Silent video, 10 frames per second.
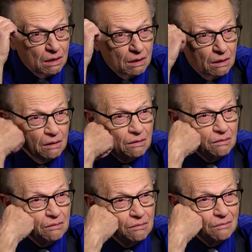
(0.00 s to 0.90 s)
Yeah, yeah.
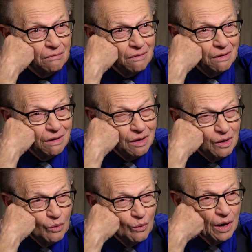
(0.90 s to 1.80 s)

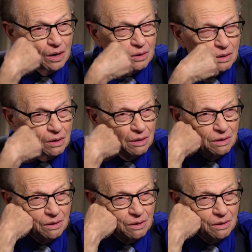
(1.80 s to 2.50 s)
Yeah, well, all the skate